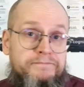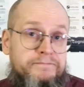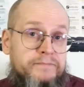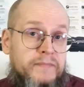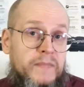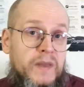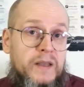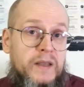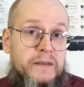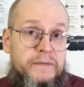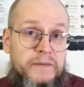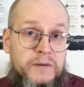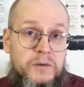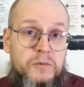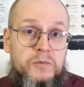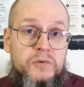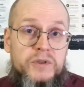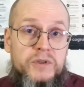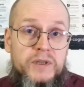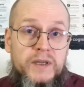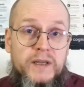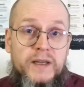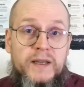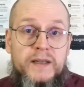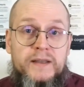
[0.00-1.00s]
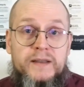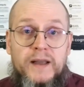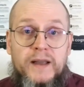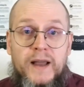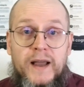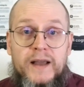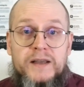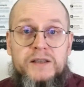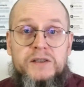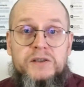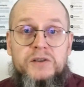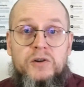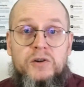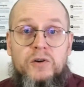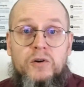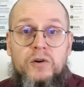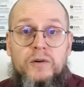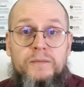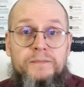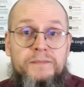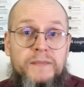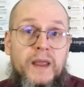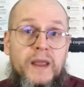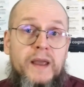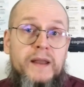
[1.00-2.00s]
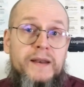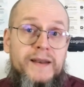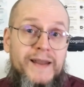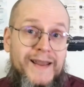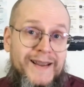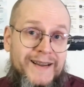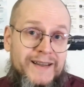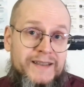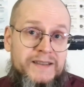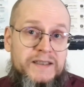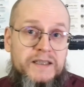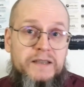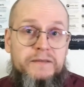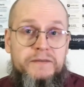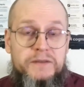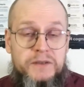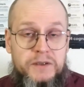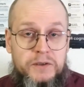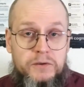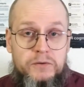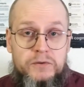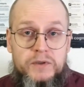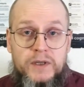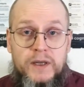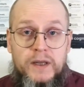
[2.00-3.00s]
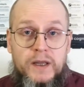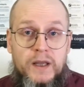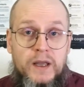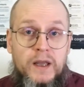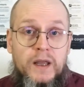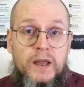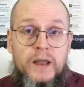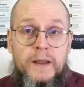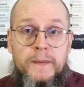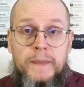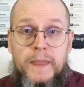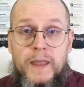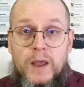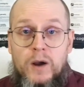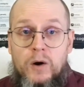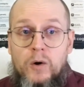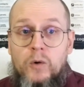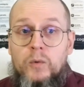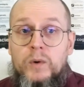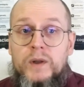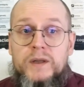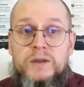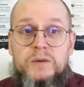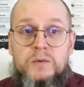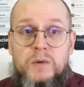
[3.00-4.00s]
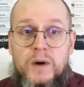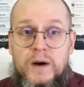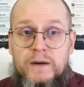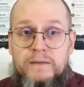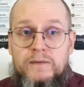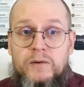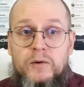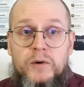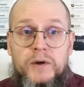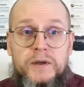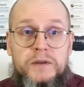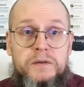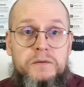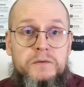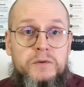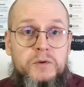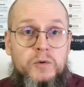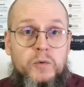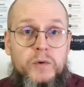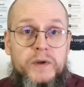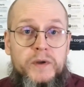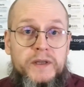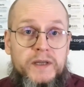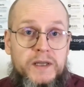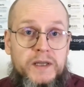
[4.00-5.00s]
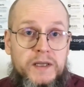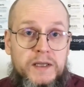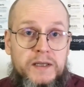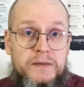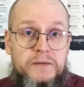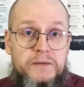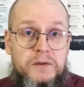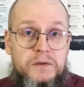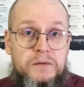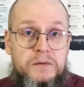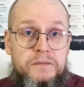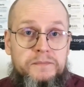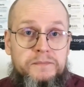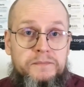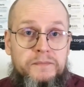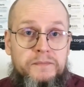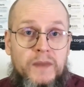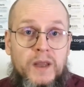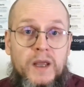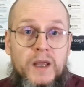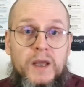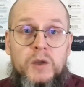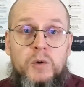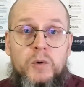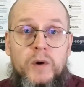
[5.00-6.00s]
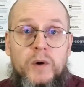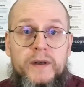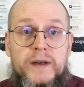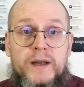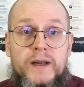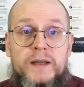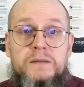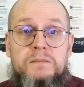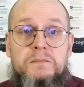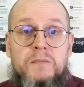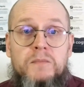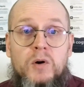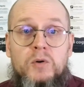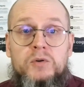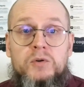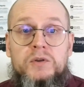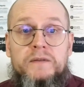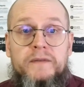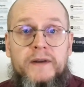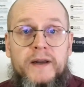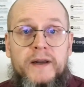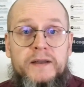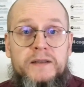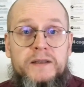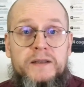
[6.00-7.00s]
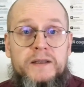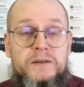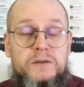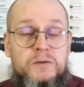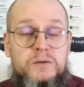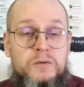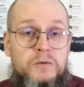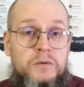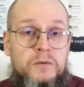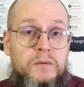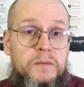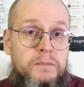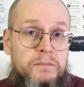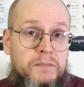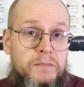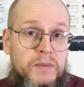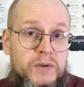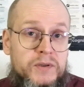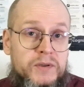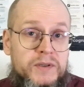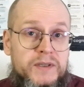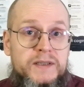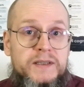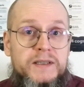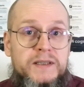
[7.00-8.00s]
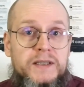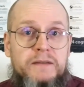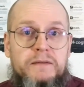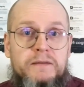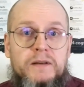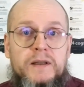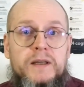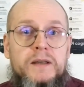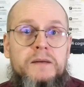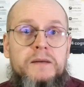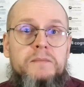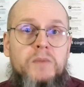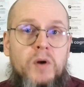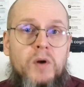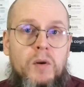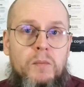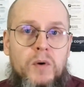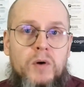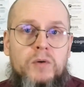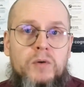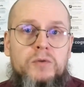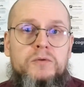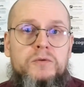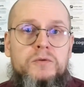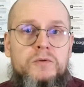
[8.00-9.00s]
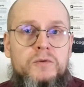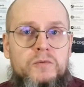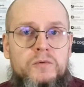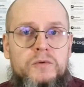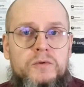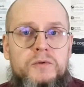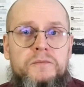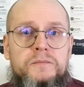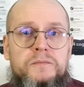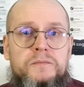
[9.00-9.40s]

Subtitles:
If you see it as your negative duty only to avoid doing evil, you are not motivated to positively promote good.